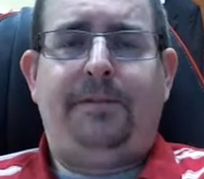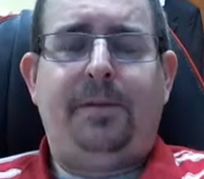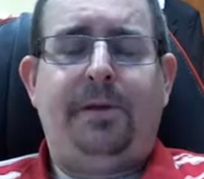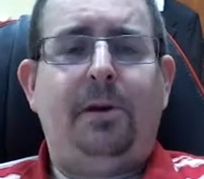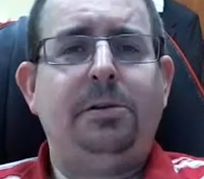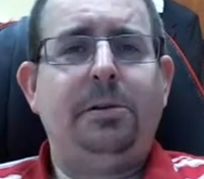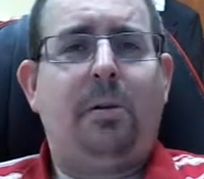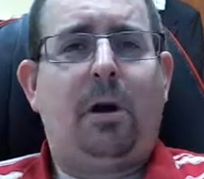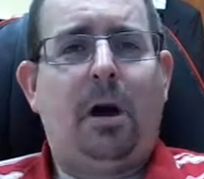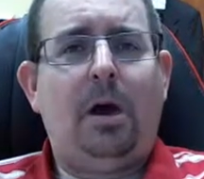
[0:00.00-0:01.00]
for those who
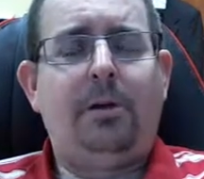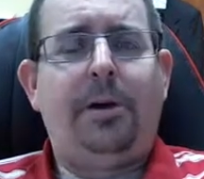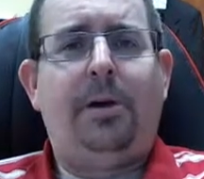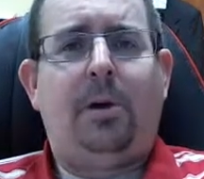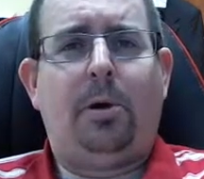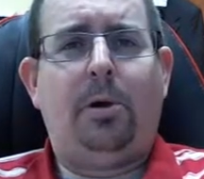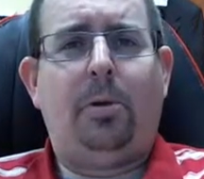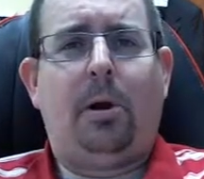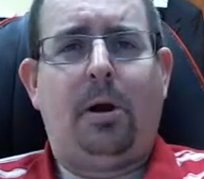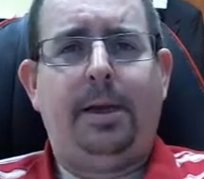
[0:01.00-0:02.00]
are hungry or
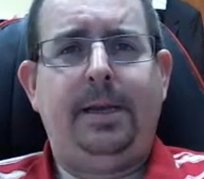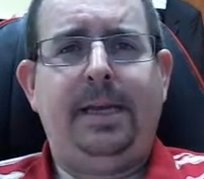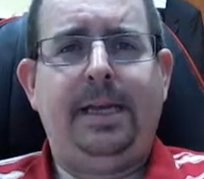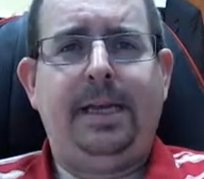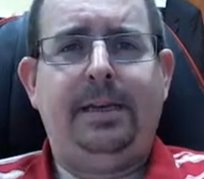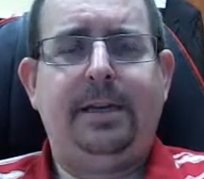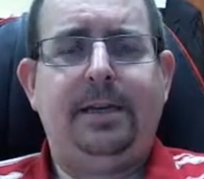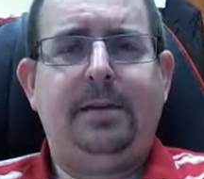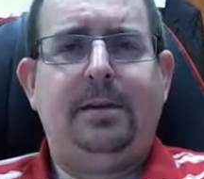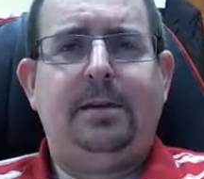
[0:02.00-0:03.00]
who are in need,
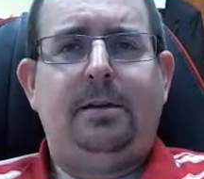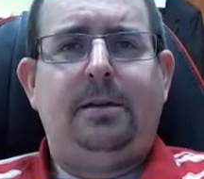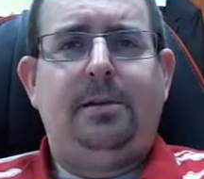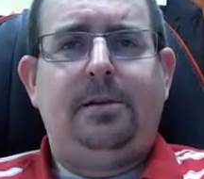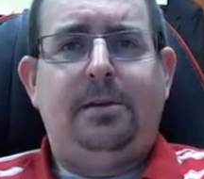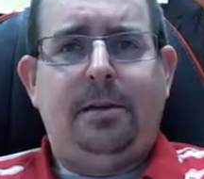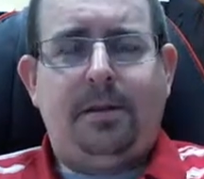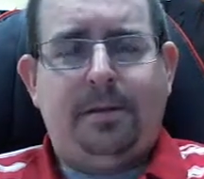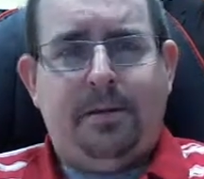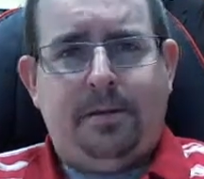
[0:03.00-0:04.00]

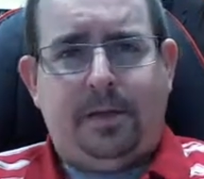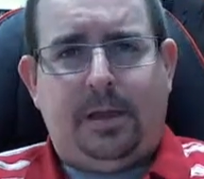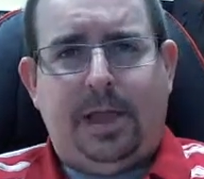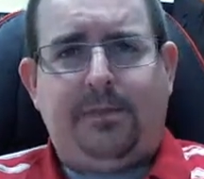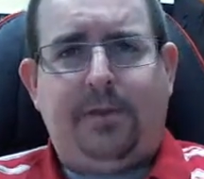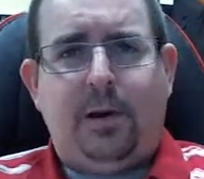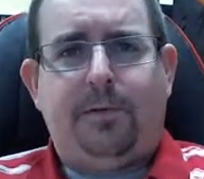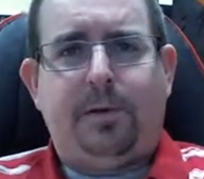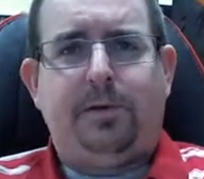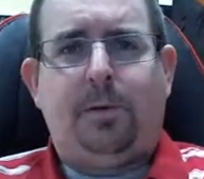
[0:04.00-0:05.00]
the
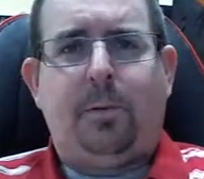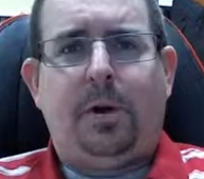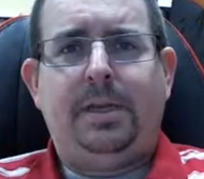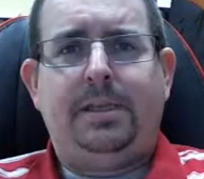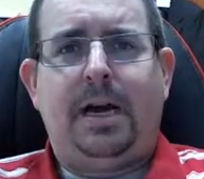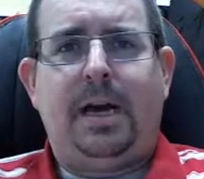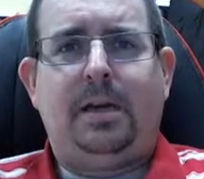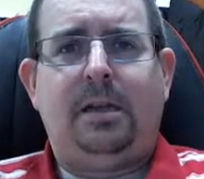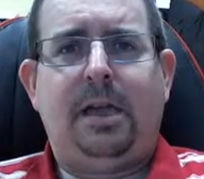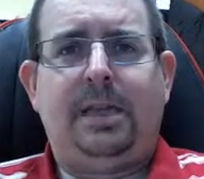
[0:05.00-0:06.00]
leftovers or what is not
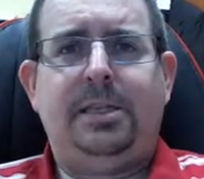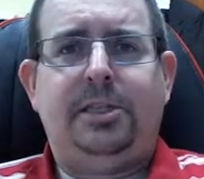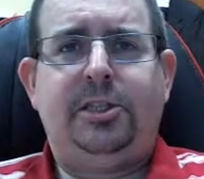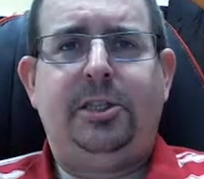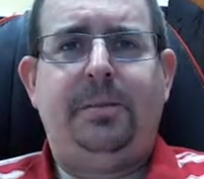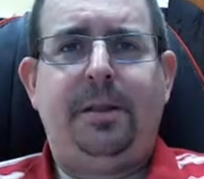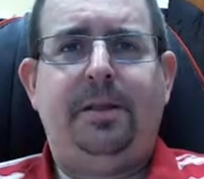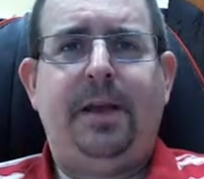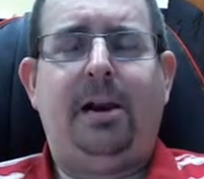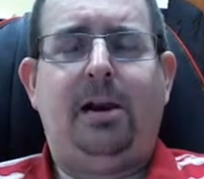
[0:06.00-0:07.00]
collected should be
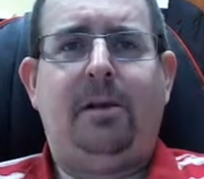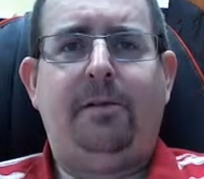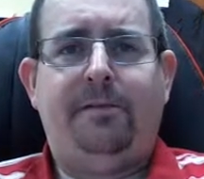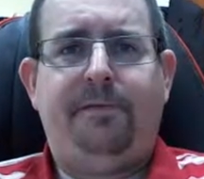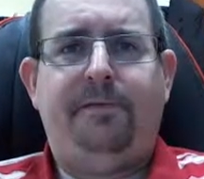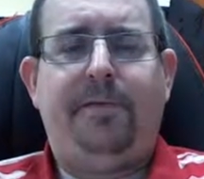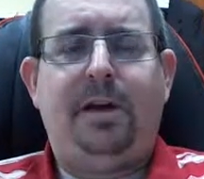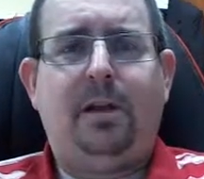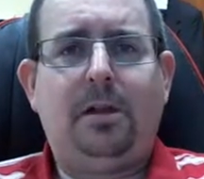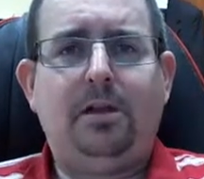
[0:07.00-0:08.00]
their
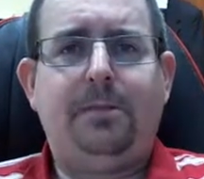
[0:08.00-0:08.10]
fill.